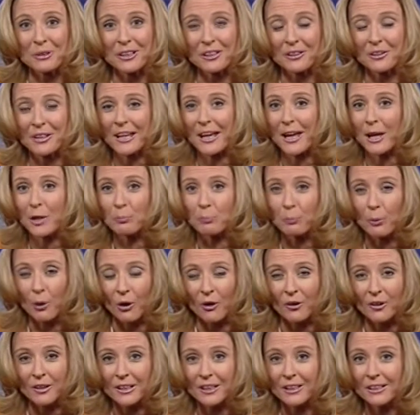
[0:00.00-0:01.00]
You know, he had
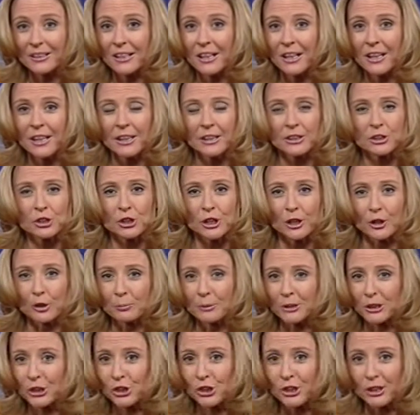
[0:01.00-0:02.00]
party
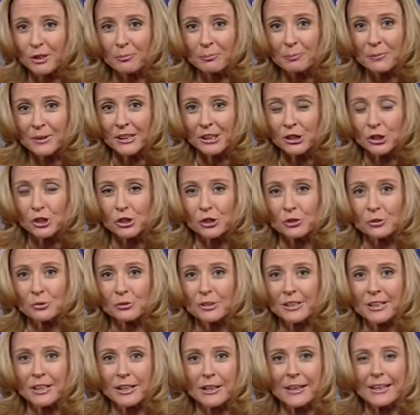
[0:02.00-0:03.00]
chairmanship
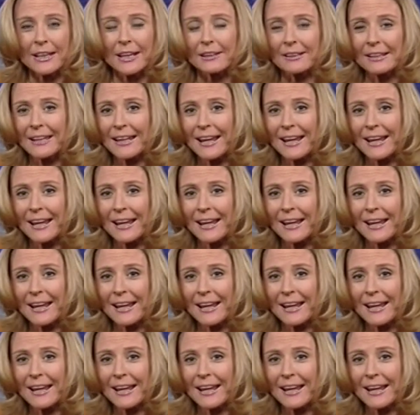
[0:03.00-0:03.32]
issues, you know, like in